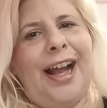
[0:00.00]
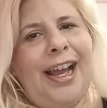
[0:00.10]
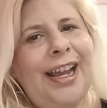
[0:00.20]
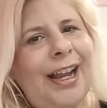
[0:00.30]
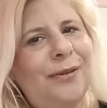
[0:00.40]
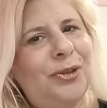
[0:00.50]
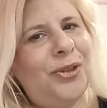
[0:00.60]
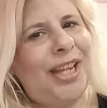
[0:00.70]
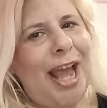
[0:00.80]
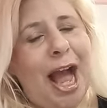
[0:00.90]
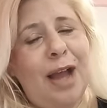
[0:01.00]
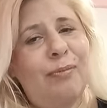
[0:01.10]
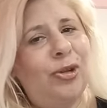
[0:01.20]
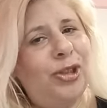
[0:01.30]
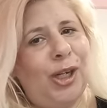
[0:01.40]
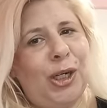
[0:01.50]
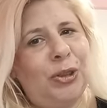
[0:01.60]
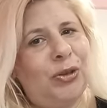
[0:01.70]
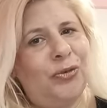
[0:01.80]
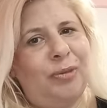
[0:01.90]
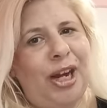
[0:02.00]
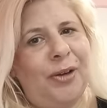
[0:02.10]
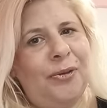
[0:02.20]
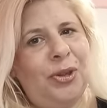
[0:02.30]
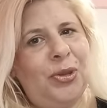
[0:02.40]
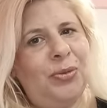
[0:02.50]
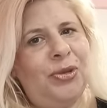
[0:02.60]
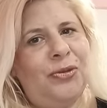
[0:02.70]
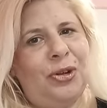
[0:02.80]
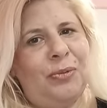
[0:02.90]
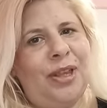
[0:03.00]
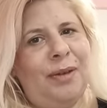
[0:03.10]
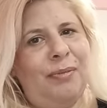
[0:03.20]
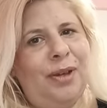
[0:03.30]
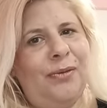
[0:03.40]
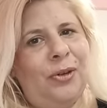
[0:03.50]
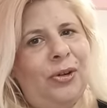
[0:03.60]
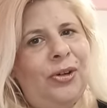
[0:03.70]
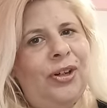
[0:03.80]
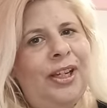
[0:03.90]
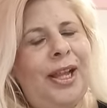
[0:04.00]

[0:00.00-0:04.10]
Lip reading: I have to say, I bought a lot of perfumes from them before,